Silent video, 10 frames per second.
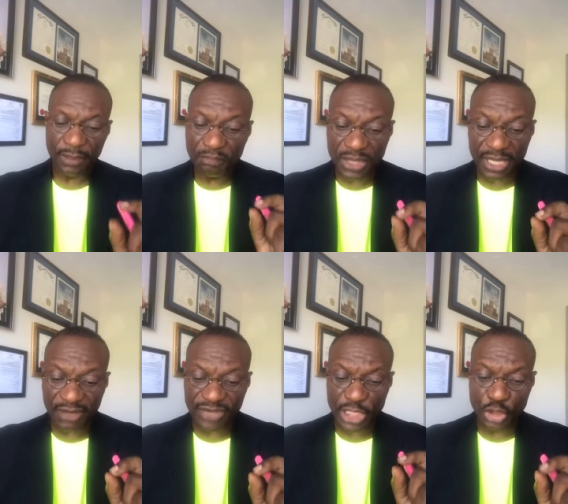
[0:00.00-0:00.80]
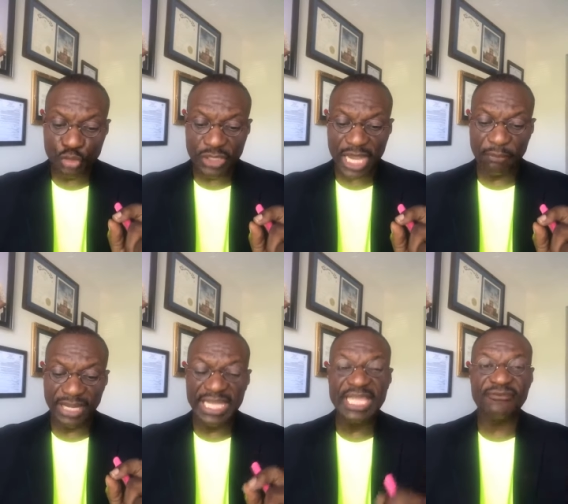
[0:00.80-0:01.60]
Beloved, do not
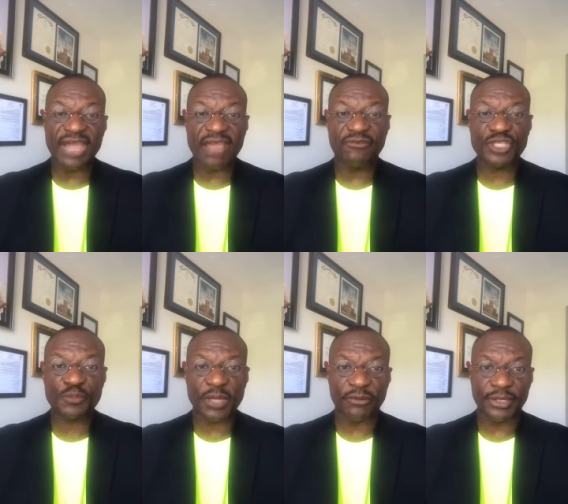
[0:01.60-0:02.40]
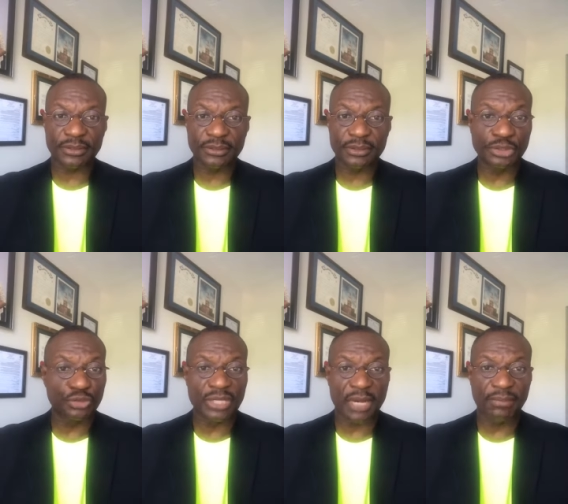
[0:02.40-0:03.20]
believe every spirit.
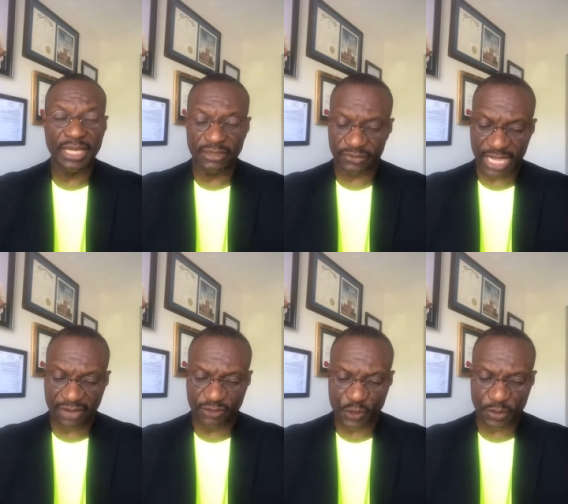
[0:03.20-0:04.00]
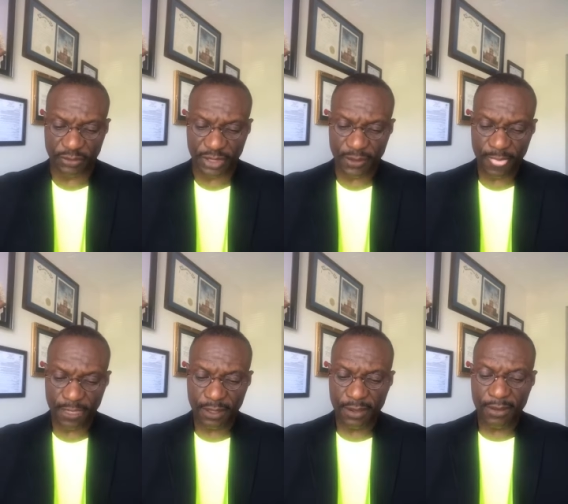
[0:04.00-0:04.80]
Do not believe every spirit.
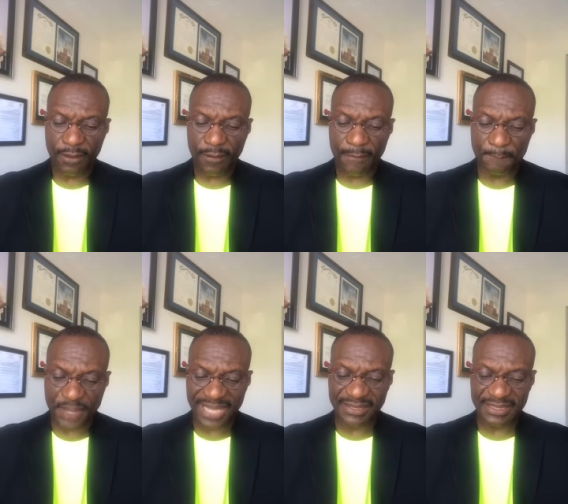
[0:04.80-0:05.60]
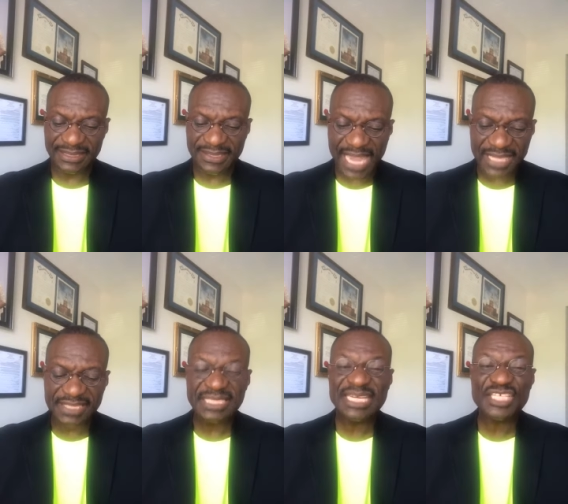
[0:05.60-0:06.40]
But
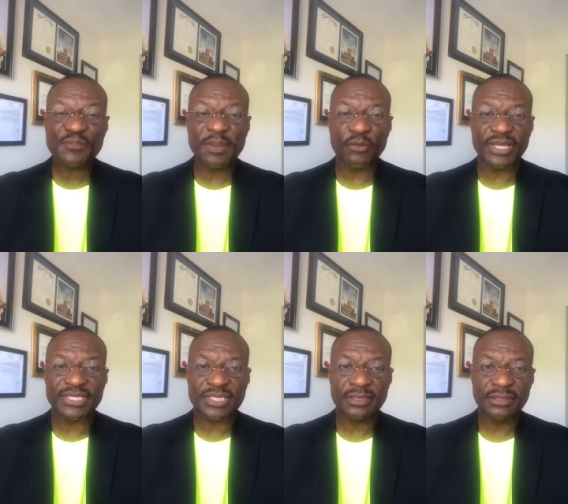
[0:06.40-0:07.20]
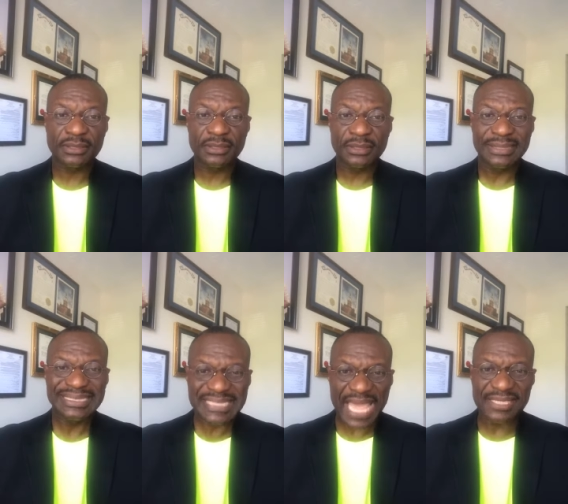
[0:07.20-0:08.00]
test the spirits
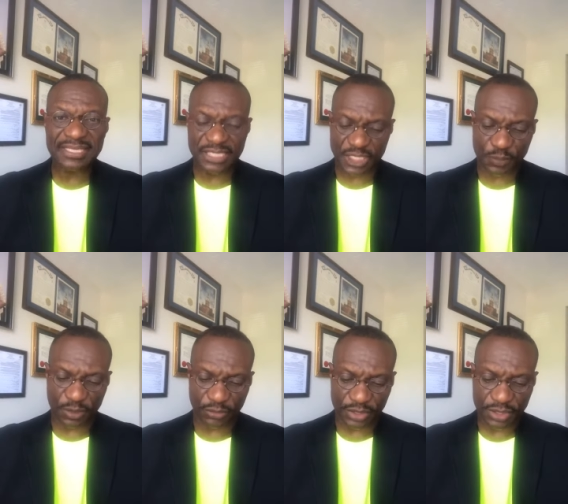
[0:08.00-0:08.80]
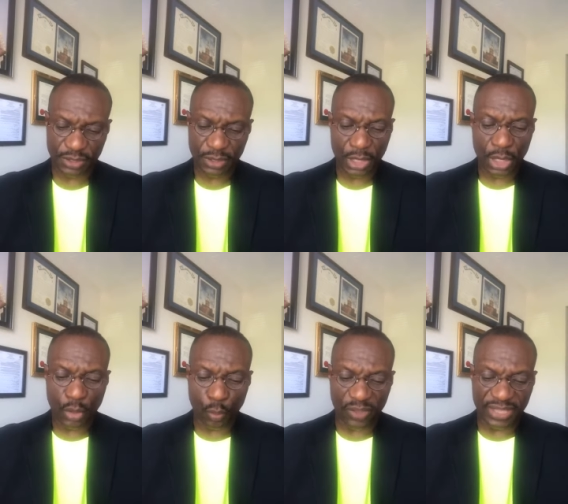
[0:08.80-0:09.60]
test the spirit,
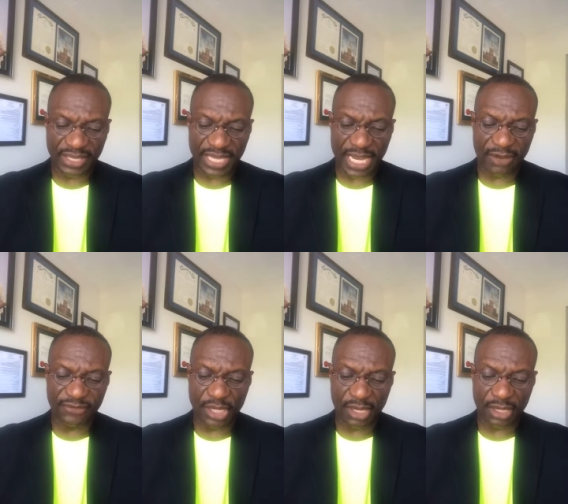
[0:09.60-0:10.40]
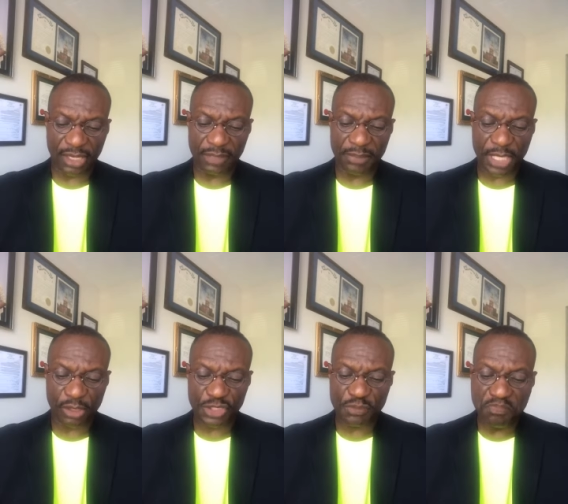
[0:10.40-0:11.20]
whether they are of God,
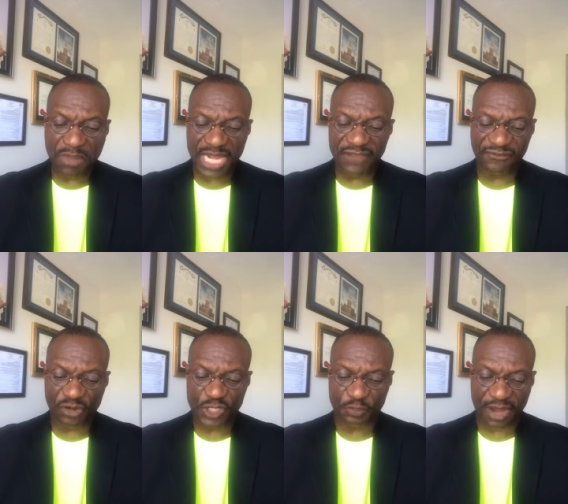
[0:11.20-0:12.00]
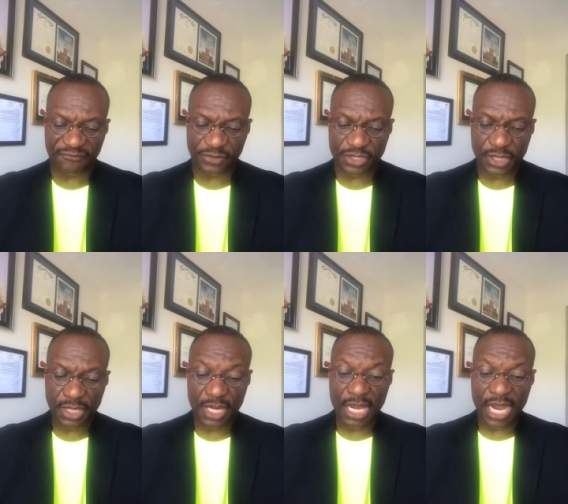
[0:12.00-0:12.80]
because many false prophets
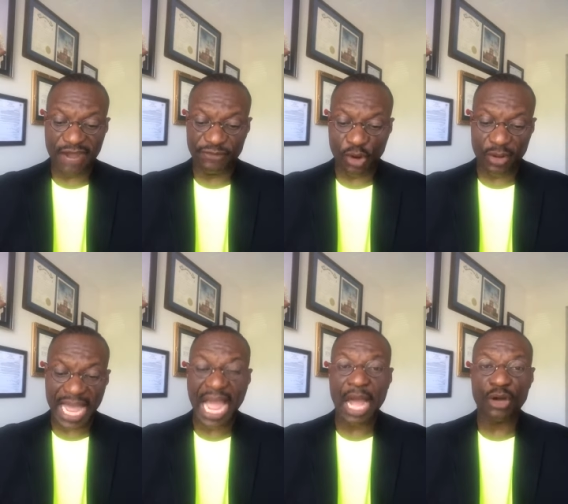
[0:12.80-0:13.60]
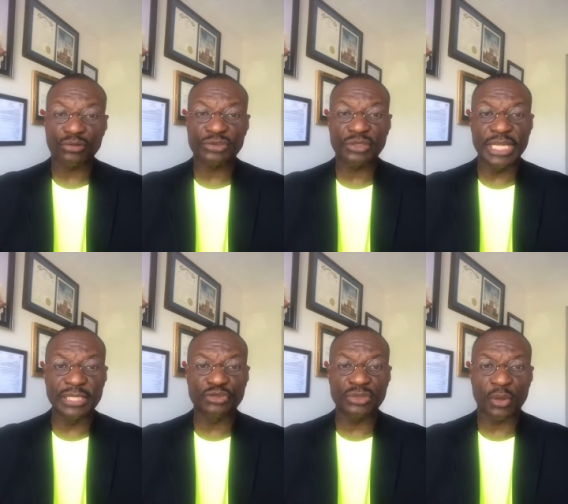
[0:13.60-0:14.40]
have gone out
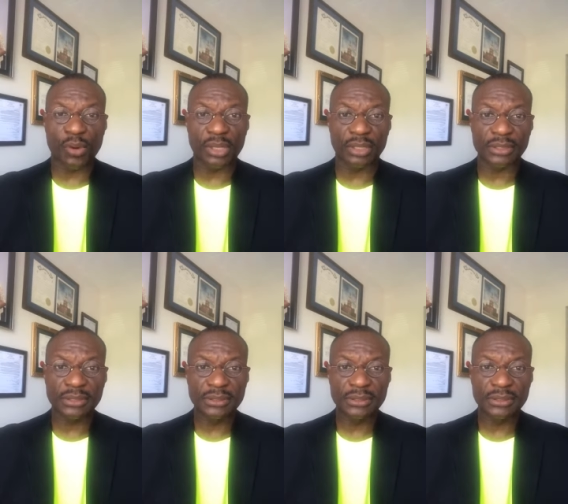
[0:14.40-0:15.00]
into the world.